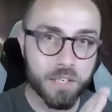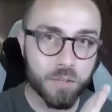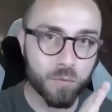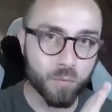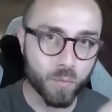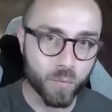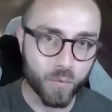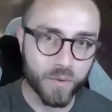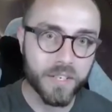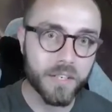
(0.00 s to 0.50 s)
the
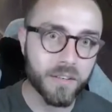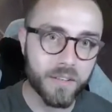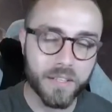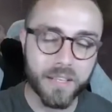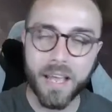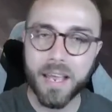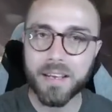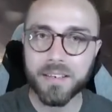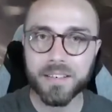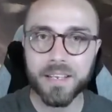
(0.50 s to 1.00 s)

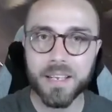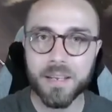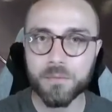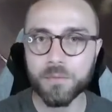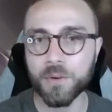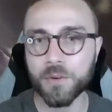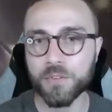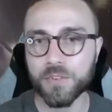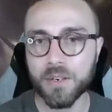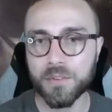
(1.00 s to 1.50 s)
real end game
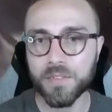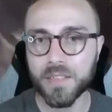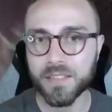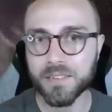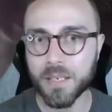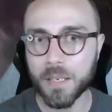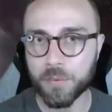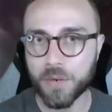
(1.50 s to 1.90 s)
version of this,